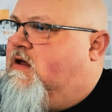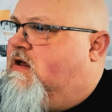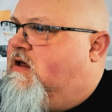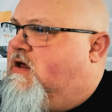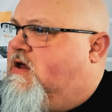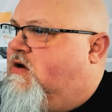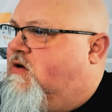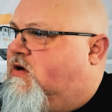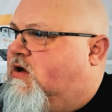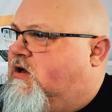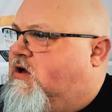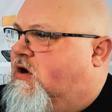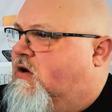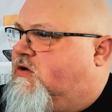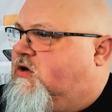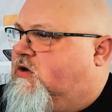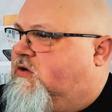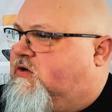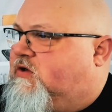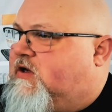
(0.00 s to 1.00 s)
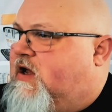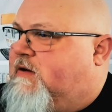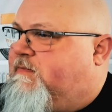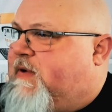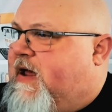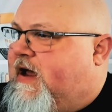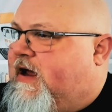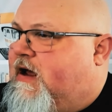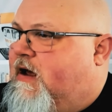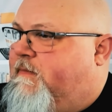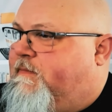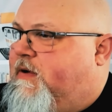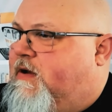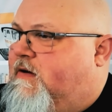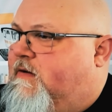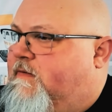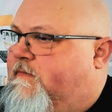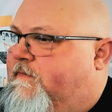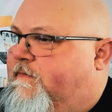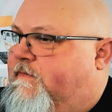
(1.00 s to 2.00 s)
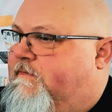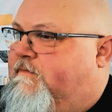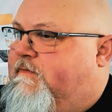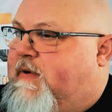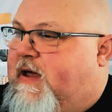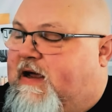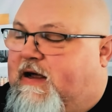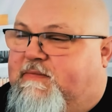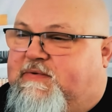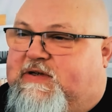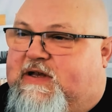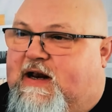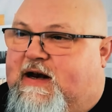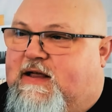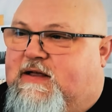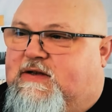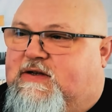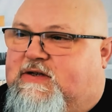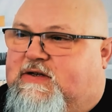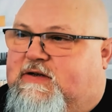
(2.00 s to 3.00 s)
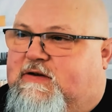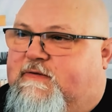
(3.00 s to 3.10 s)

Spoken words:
you can go to Site Backup, Backup Settings,